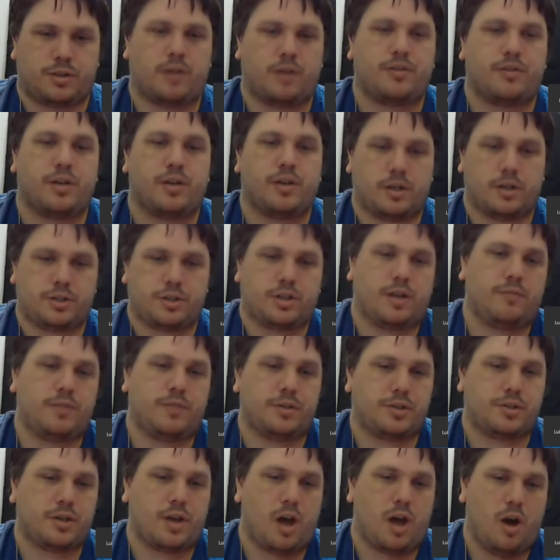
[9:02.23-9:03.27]
I think I should give
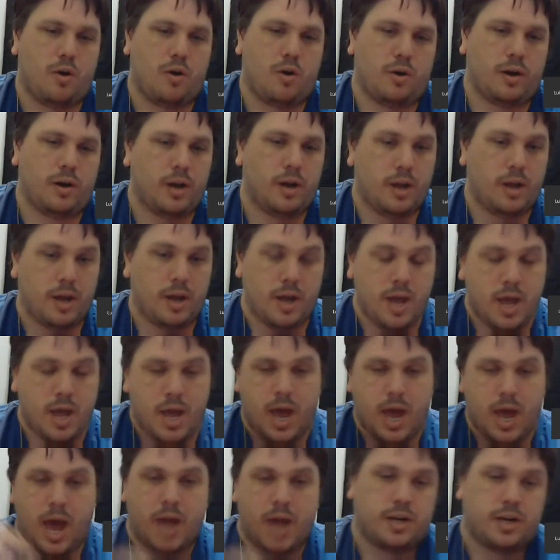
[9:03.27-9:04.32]
this a go.
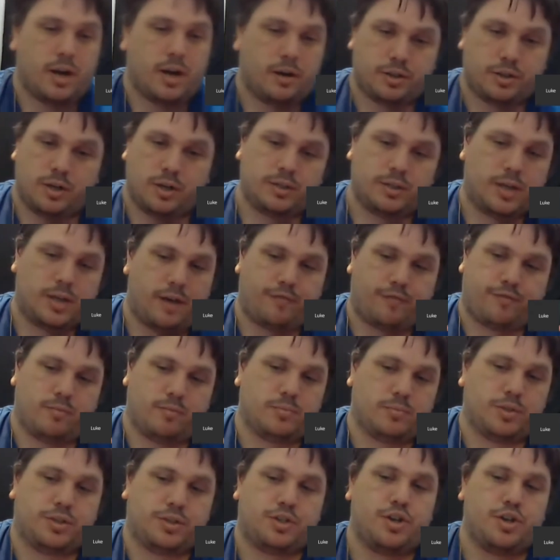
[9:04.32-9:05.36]
And it turns out
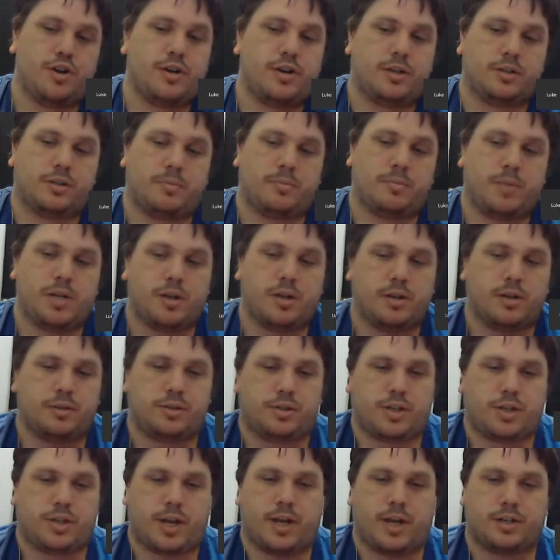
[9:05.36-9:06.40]
from the students, I mean, you can
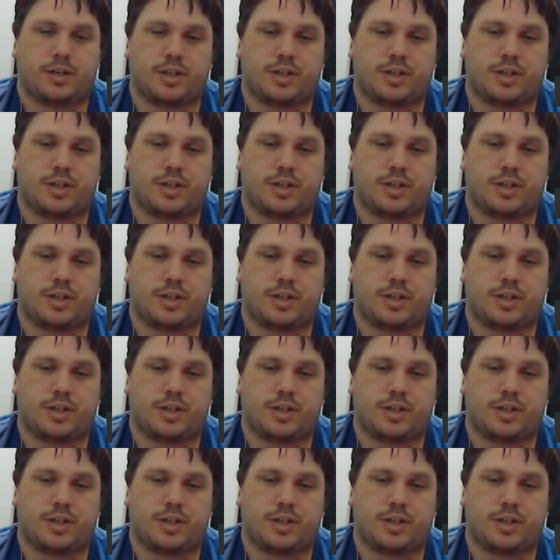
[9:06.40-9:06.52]
check out